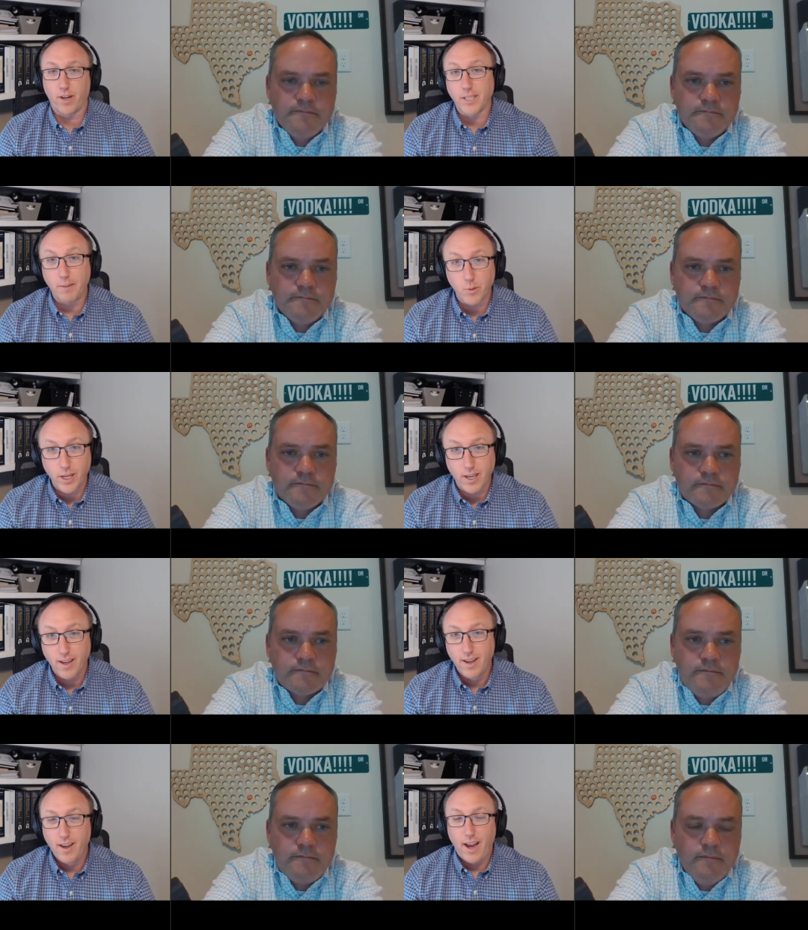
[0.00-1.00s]
Speaker 1: couple times a week,
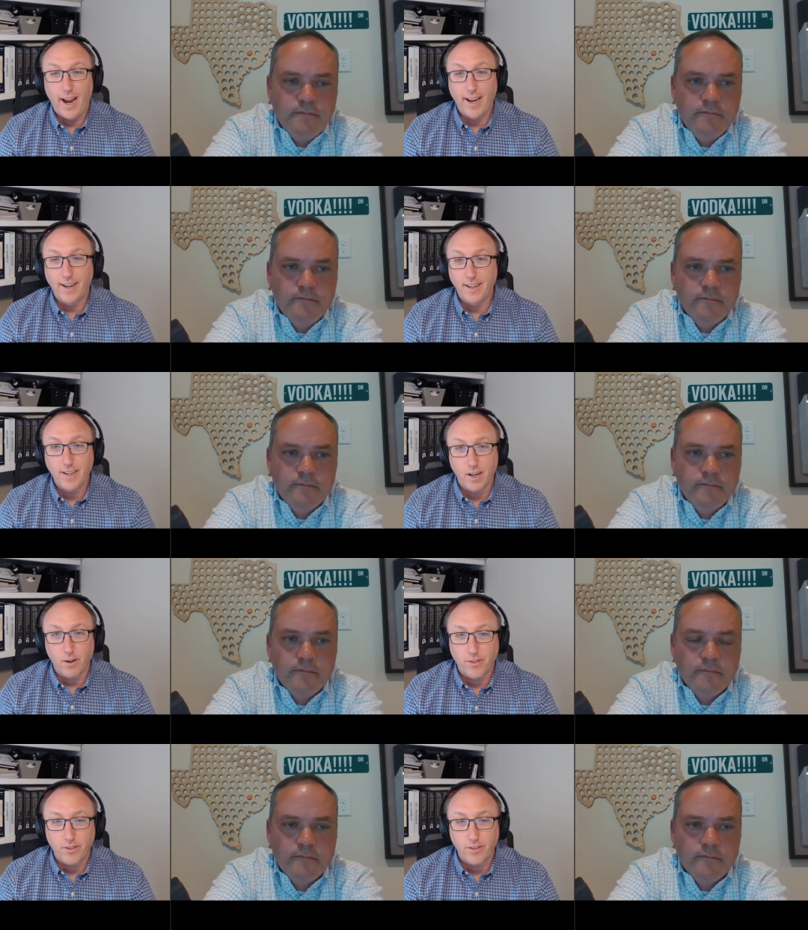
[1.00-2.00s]
and you
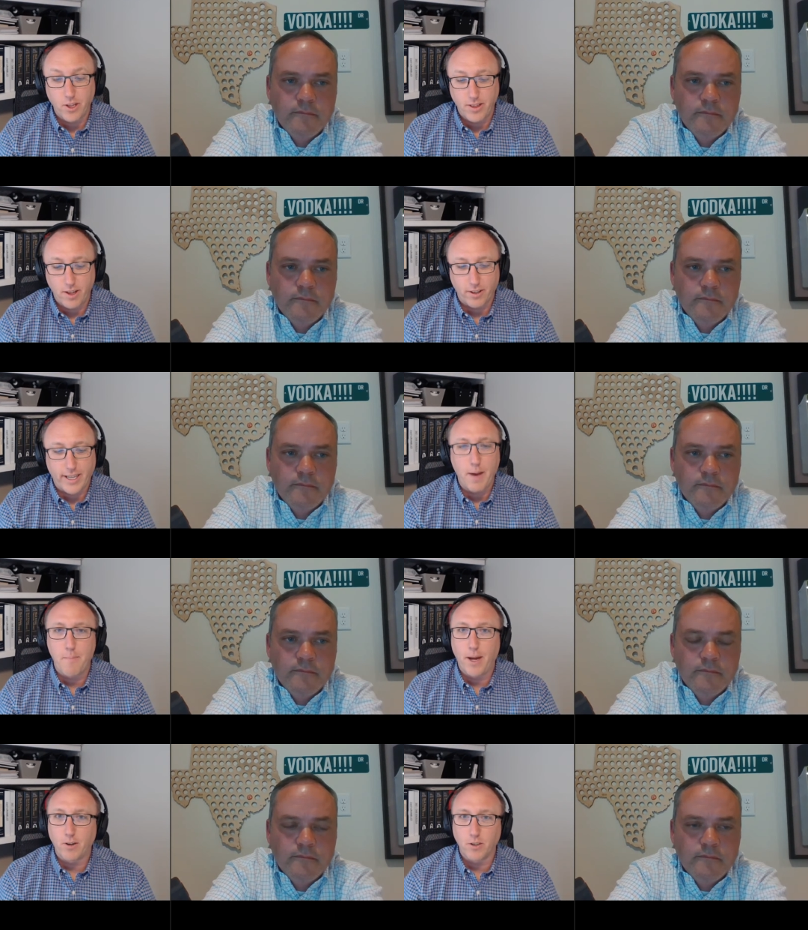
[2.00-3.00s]
know, they'll
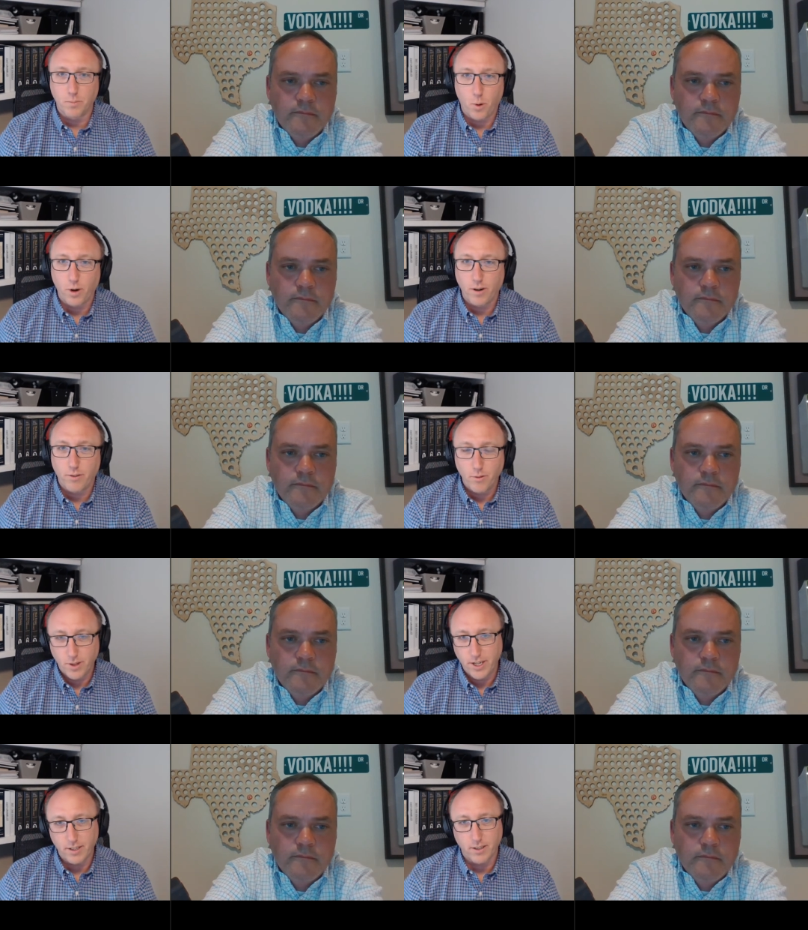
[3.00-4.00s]
get better support through
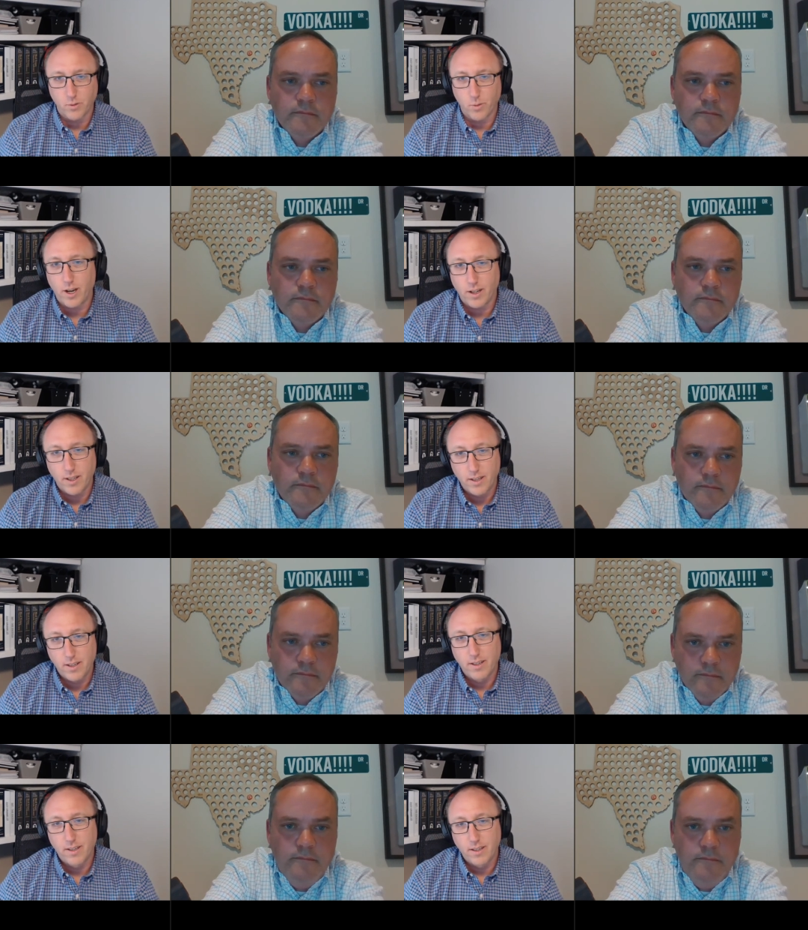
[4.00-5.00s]
the deal as well.
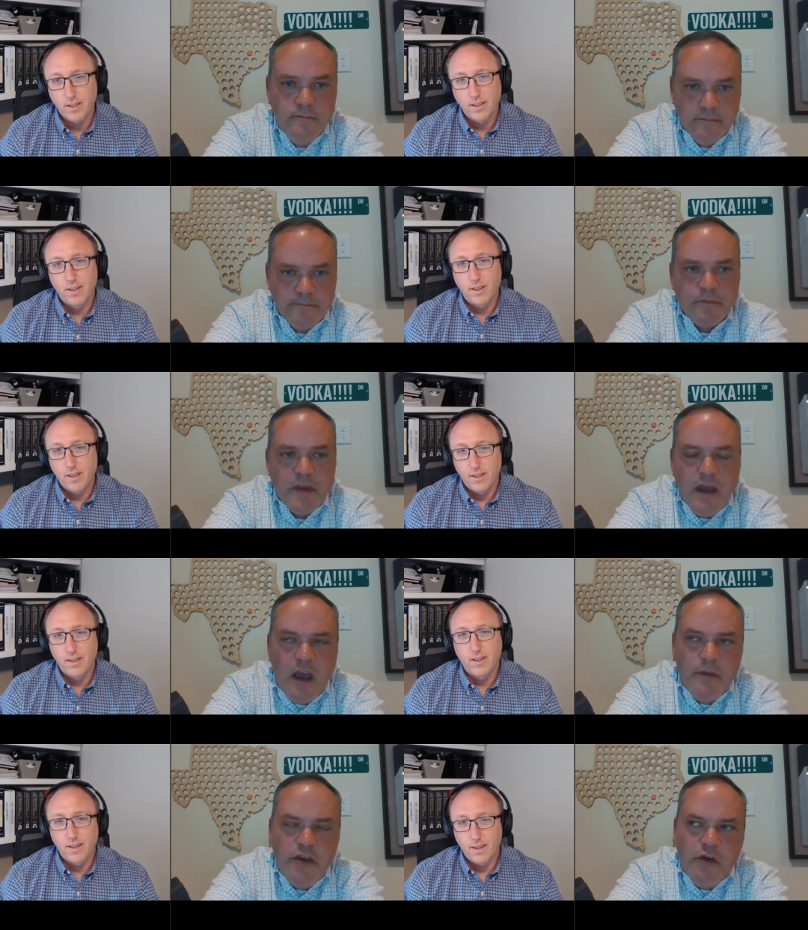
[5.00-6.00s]

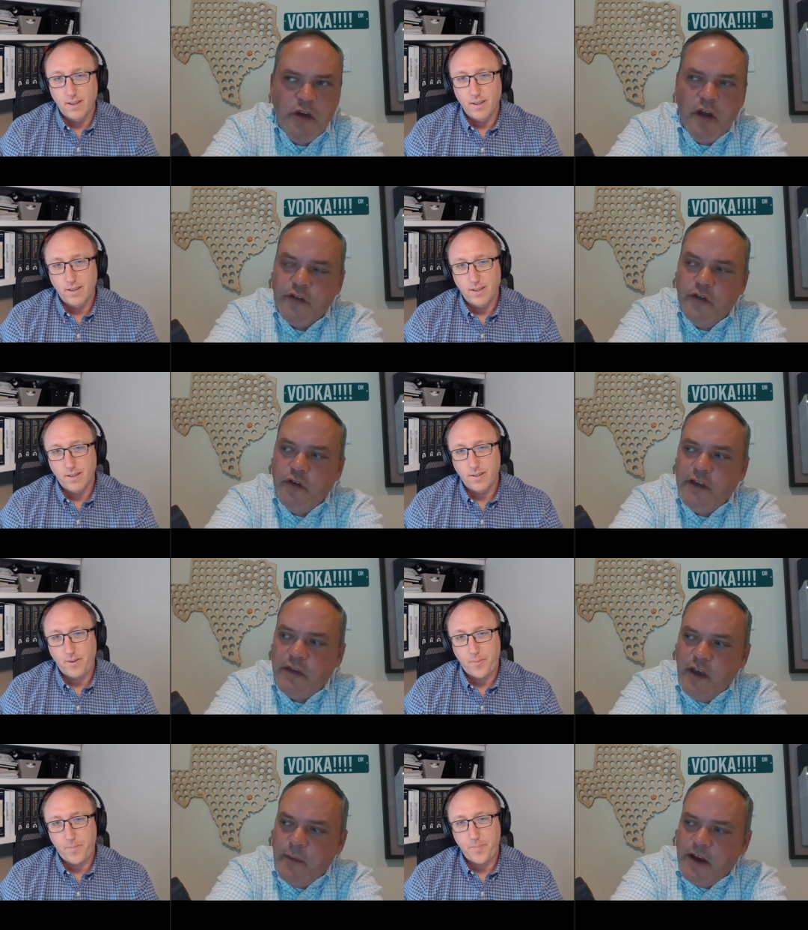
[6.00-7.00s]
Speaker 2: I mean, you could also do
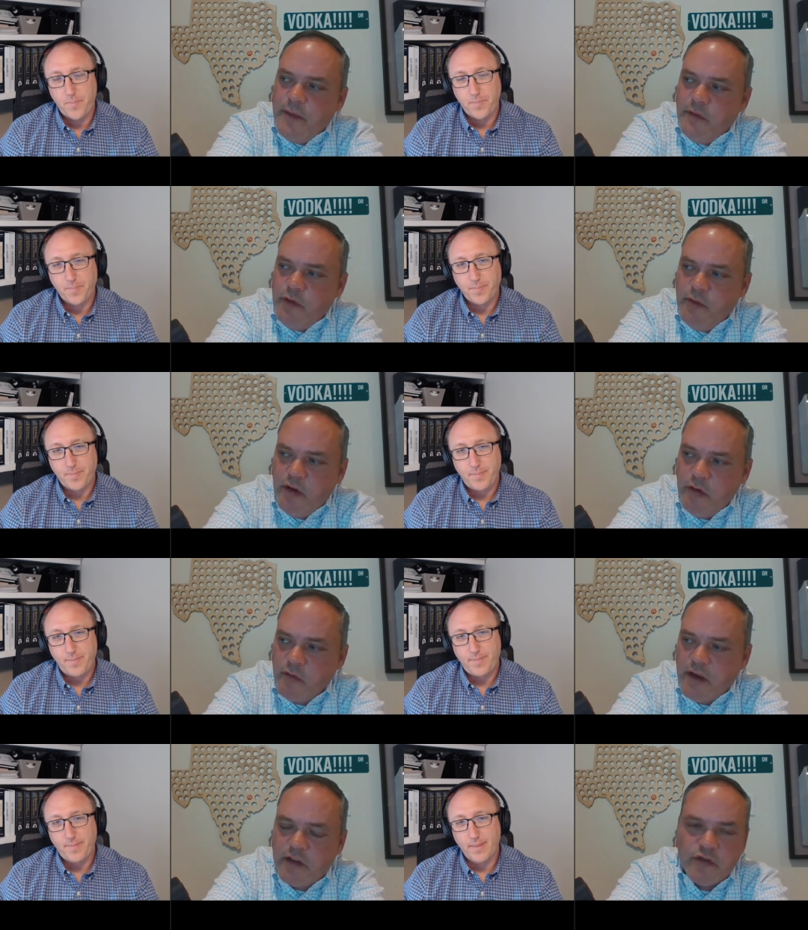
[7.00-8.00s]
like think about it, man. If we want to go
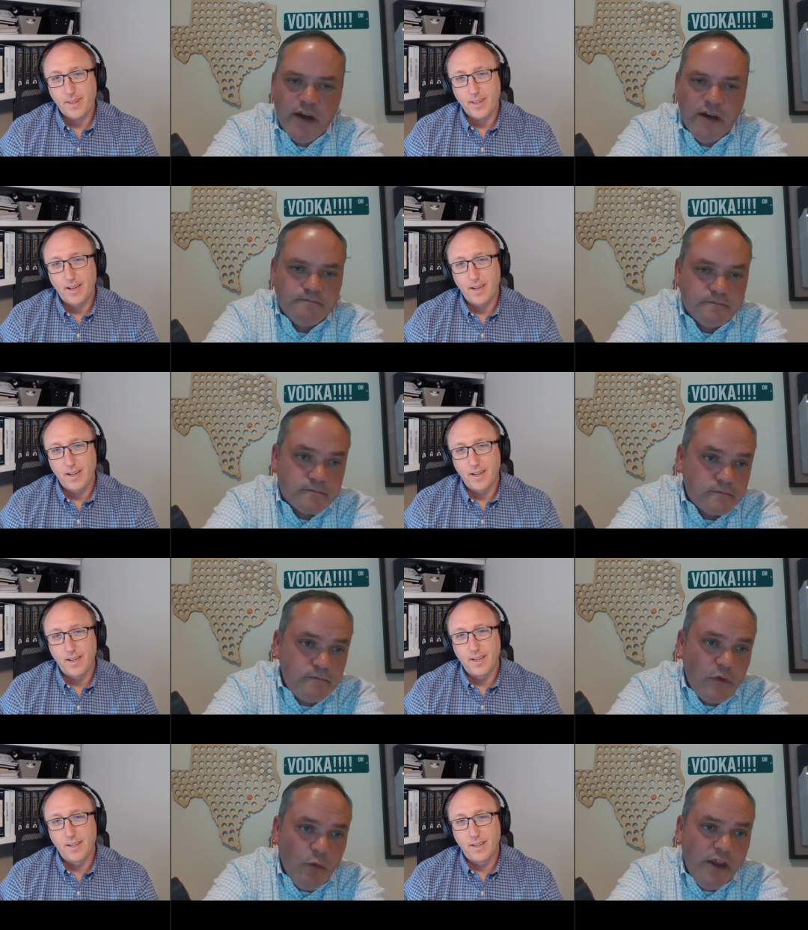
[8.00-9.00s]
to a restaurant,
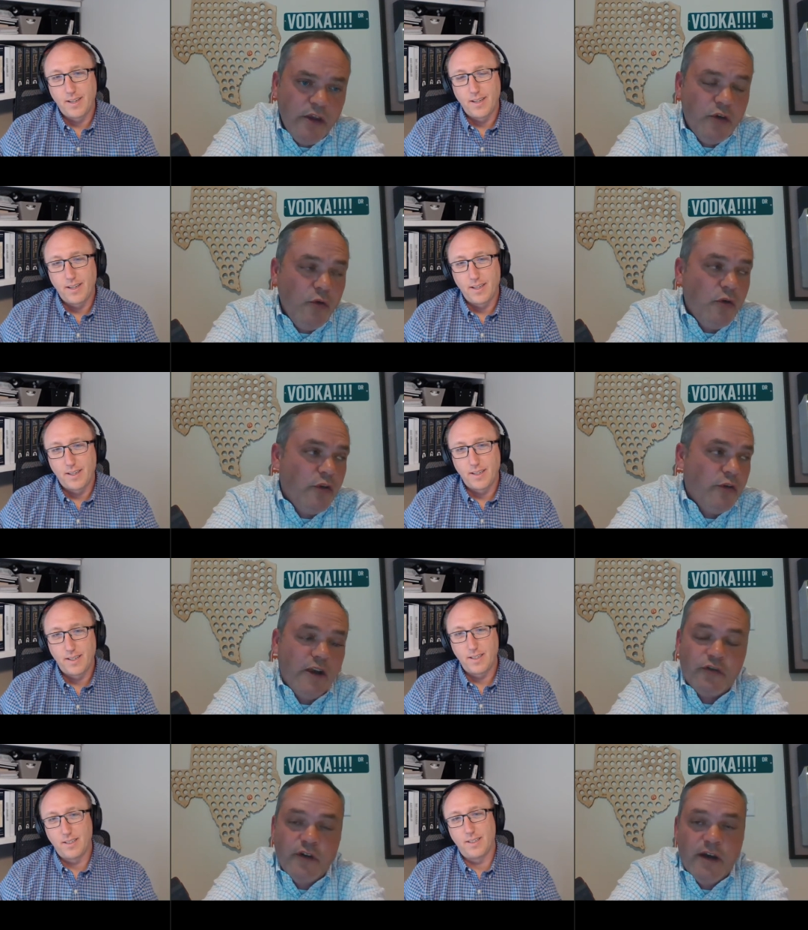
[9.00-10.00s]
we can Google the
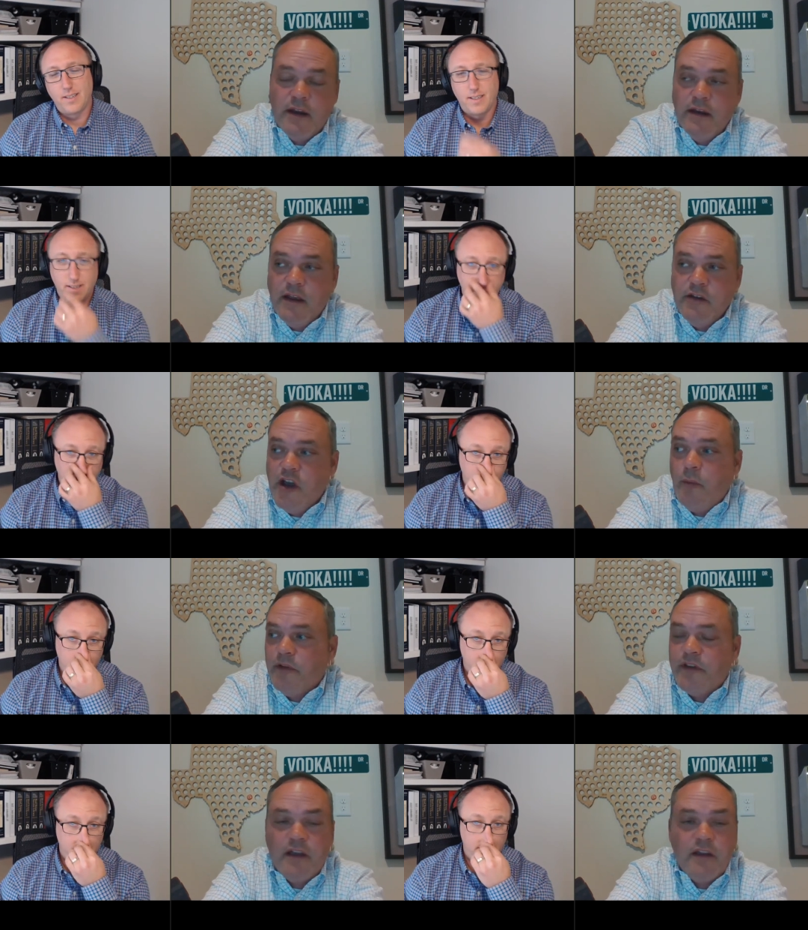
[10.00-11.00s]
restaurant and, and
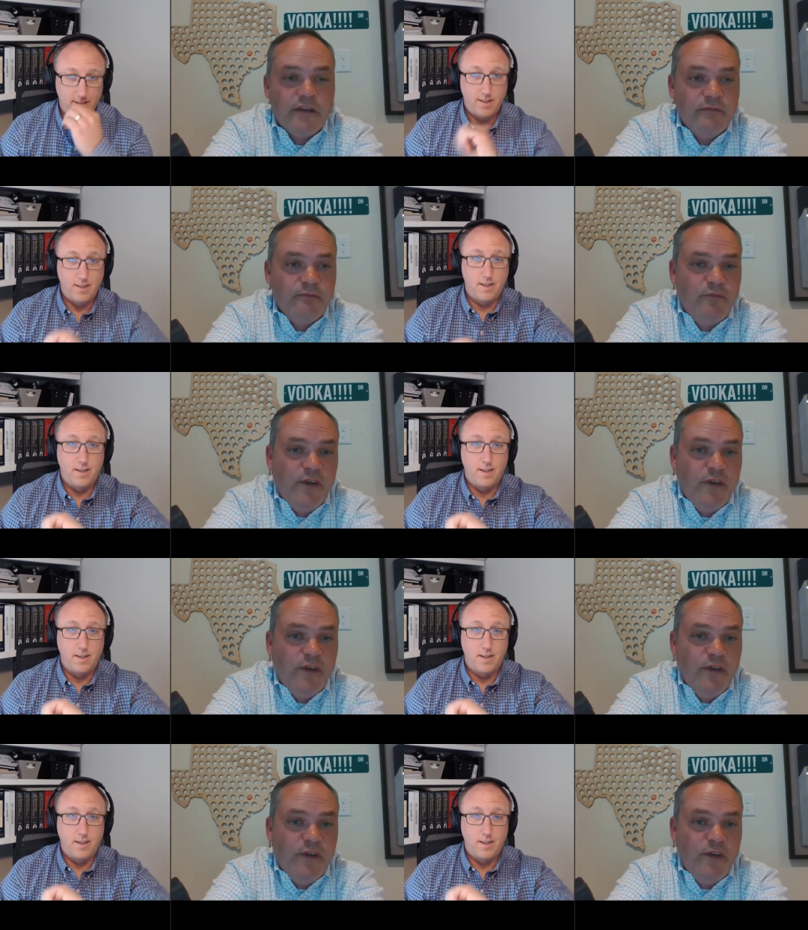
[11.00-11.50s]
Yelp will tell us